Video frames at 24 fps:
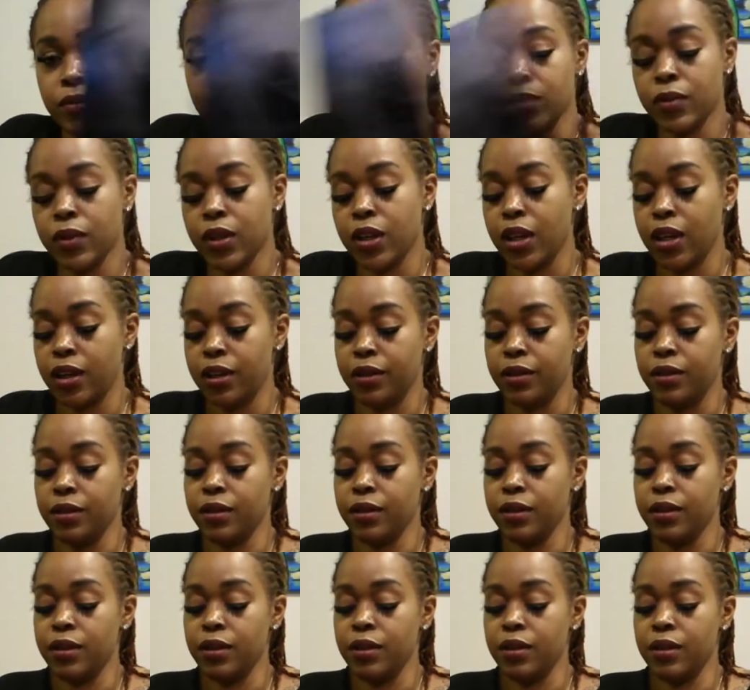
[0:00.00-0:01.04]
Okay.
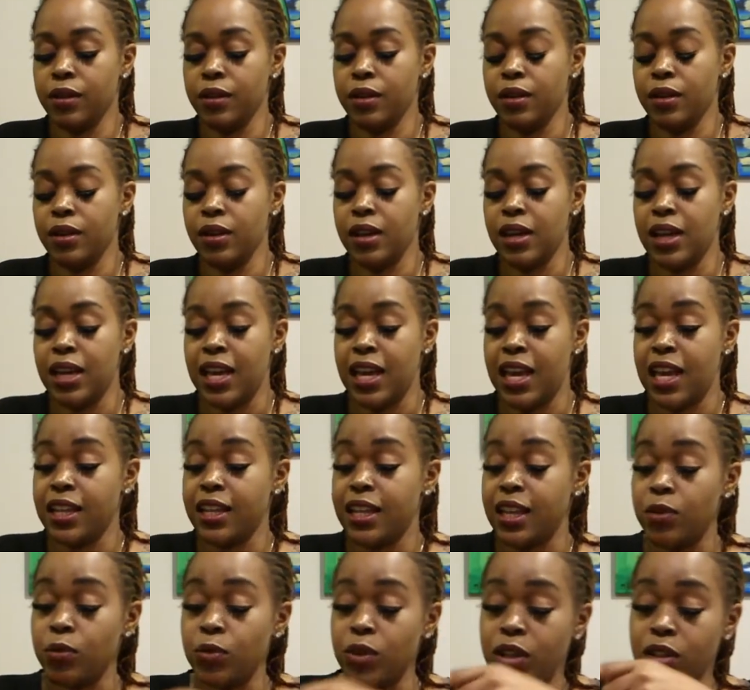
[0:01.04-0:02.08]
And
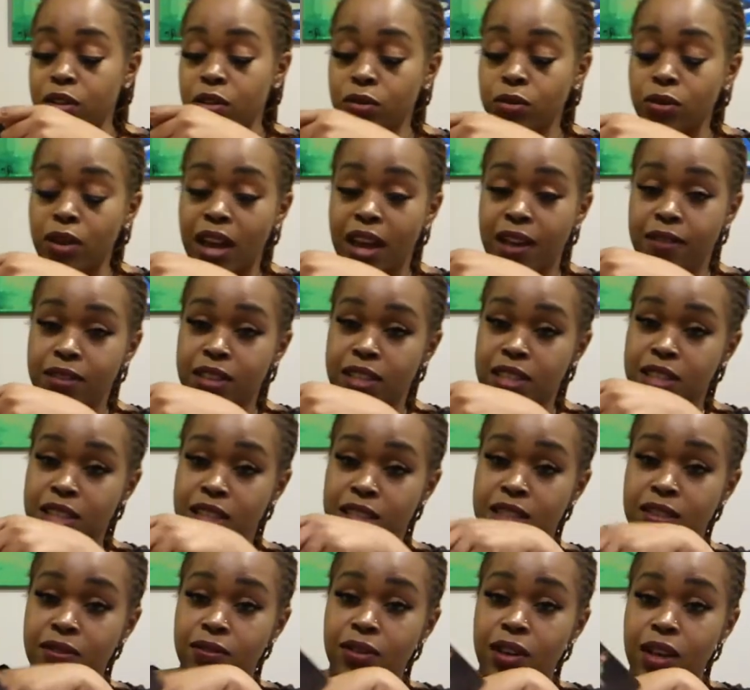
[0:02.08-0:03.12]
then we do have the
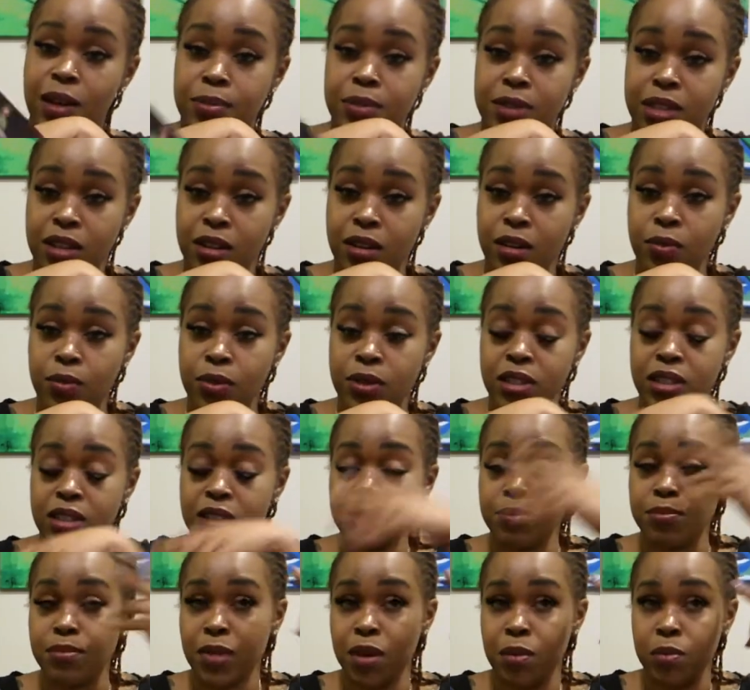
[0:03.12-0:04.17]
Six of Cups here, which is
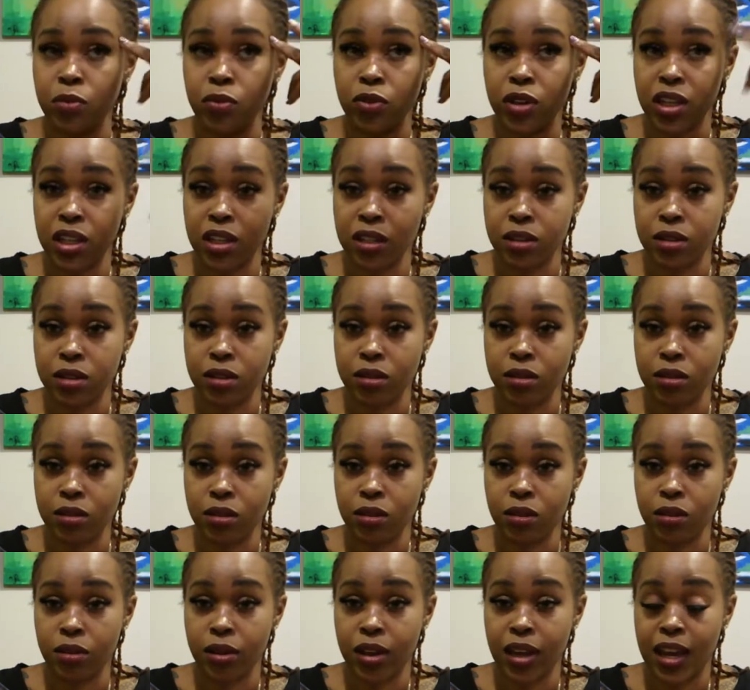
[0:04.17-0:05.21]
memories,
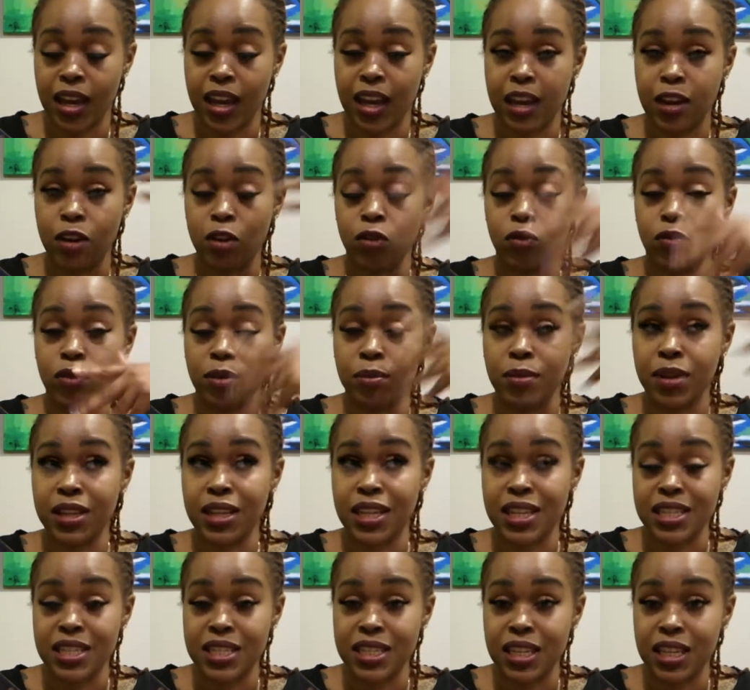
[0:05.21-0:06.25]
okay, or
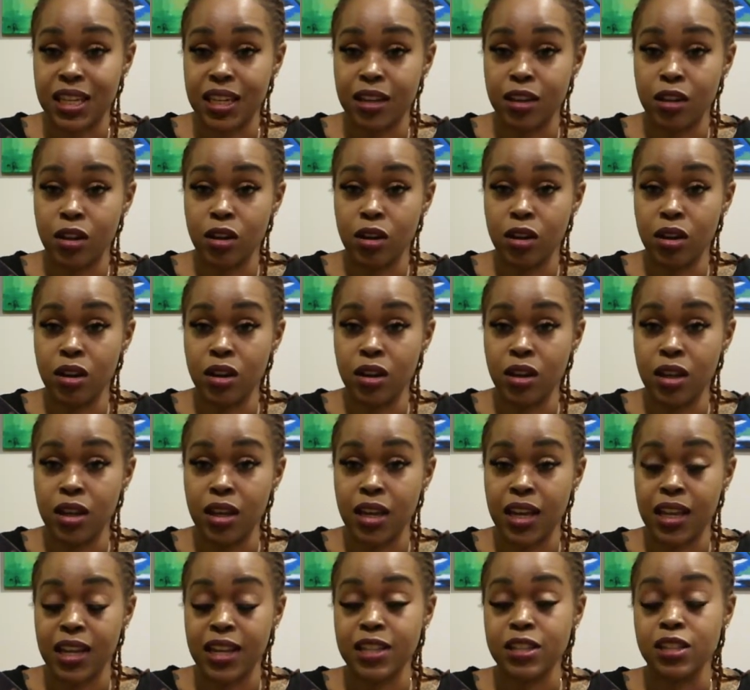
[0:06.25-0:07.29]
reminiscing.
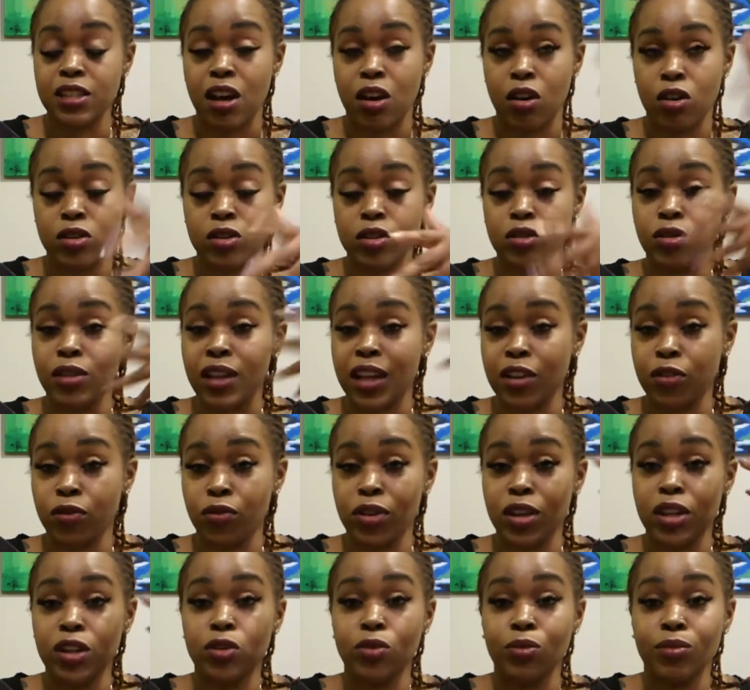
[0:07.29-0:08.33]
It is also like
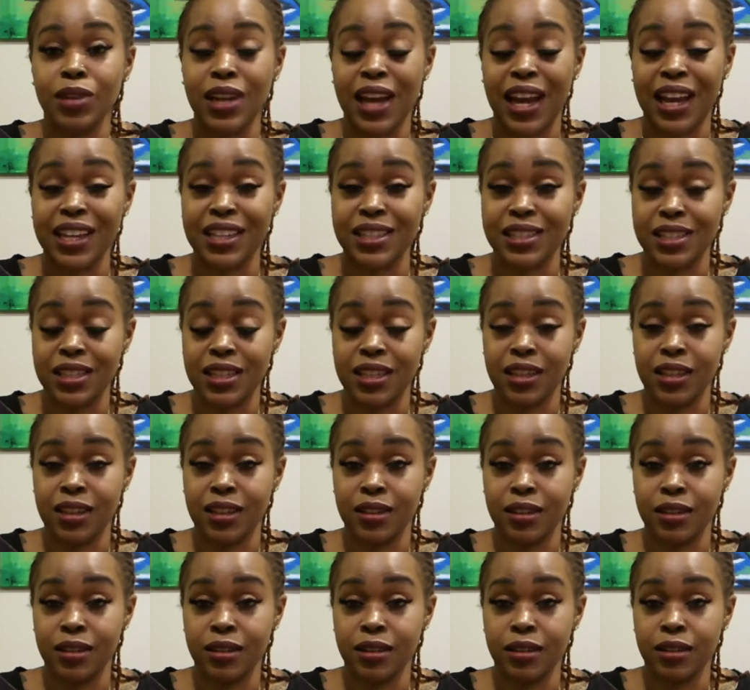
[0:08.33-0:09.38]

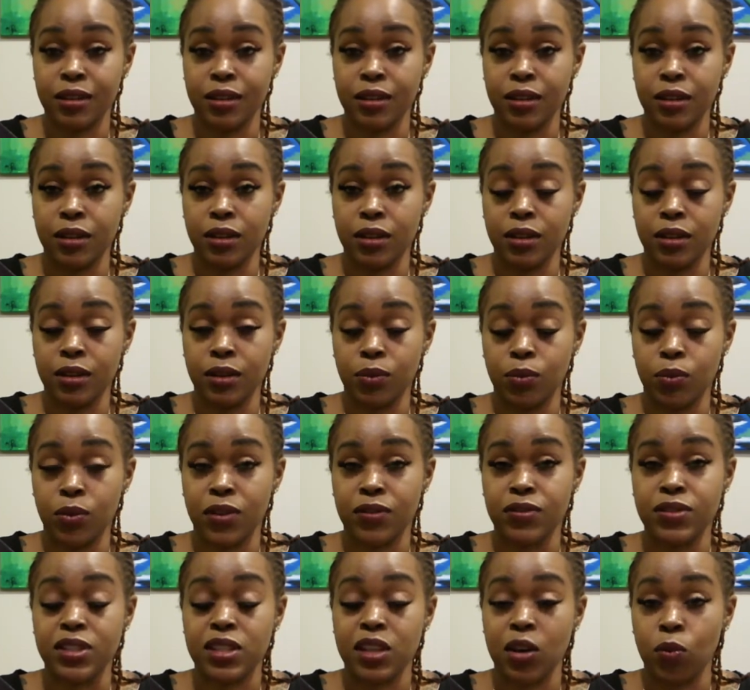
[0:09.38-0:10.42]
reuniting
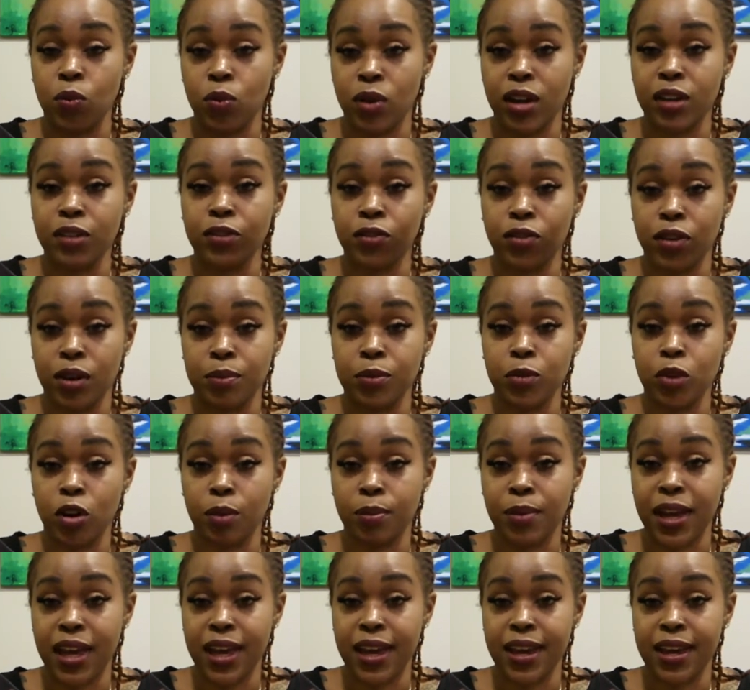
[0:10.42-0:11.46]
with someone from your
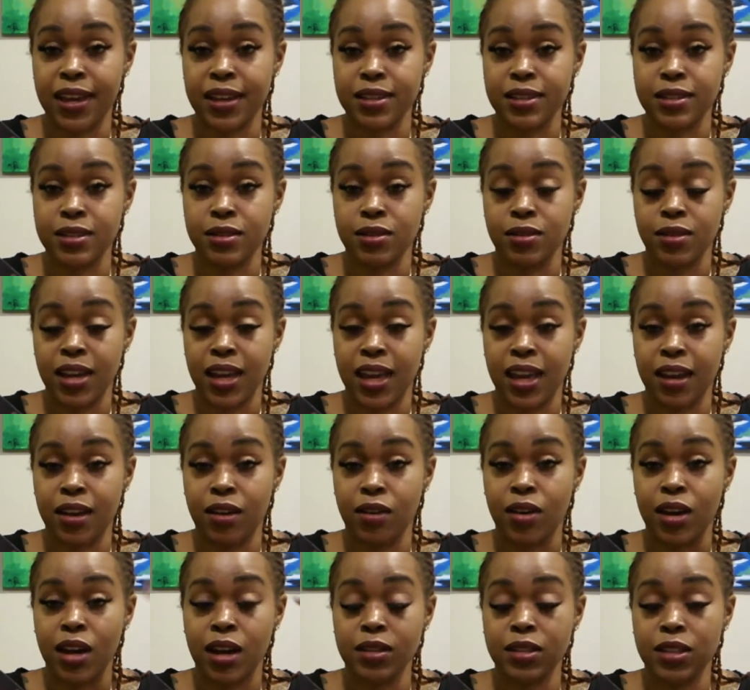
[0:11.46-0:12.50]
past, okay,
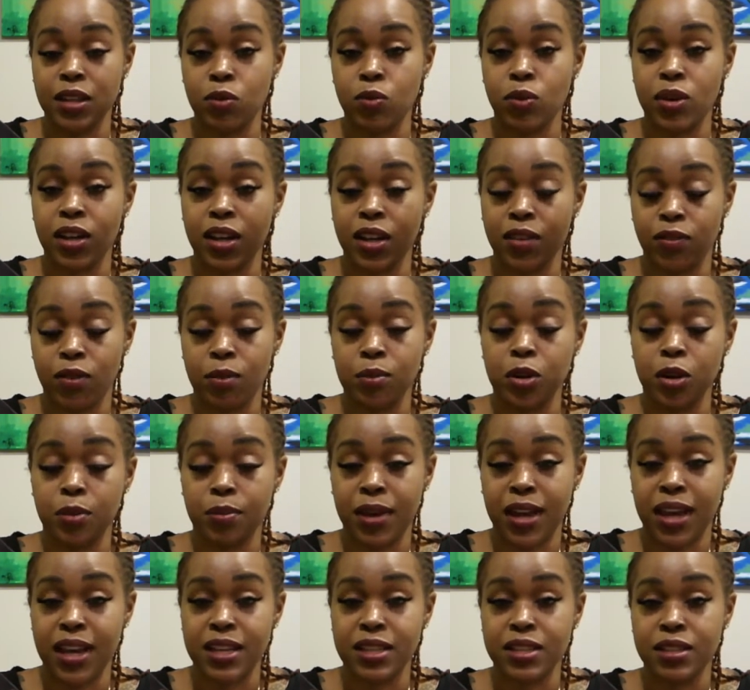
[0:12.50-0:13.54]
or someone from your
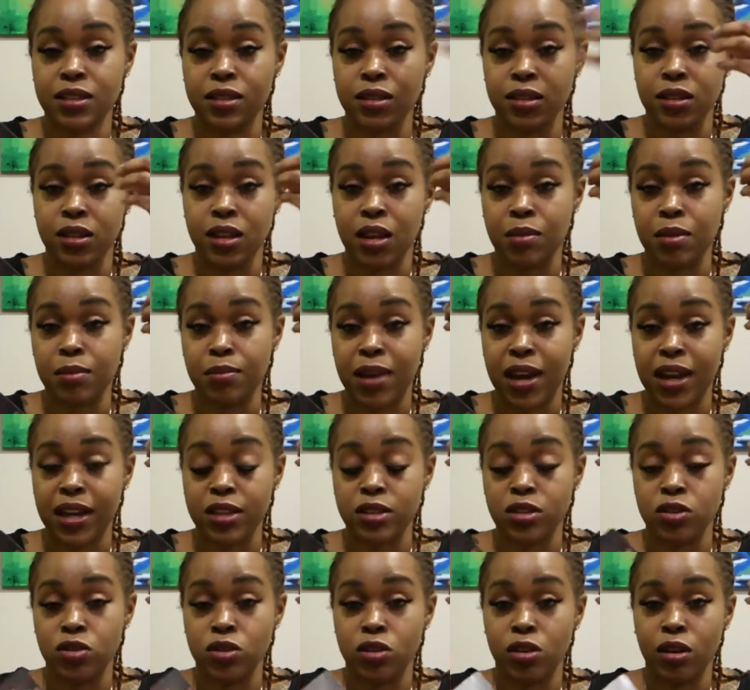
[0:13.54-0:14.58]
past coming back
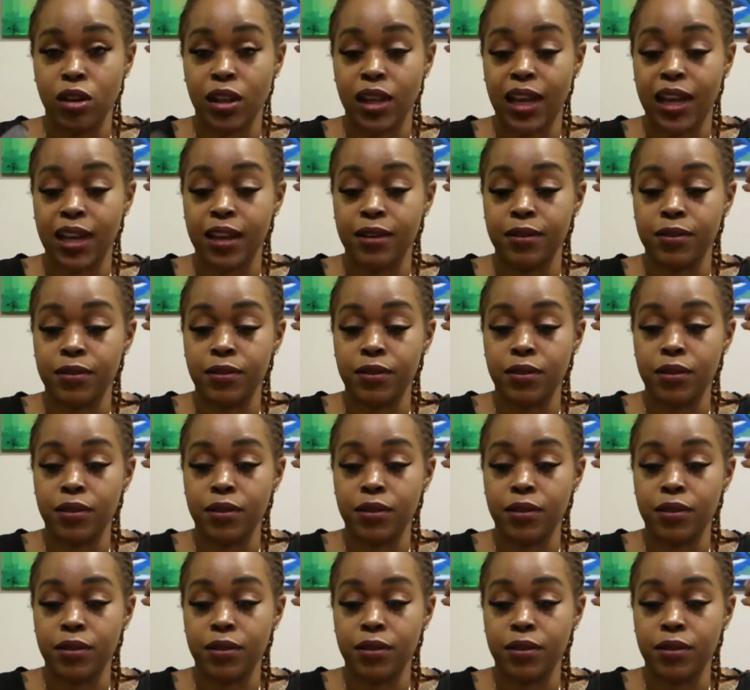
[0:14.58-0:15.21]
into your life.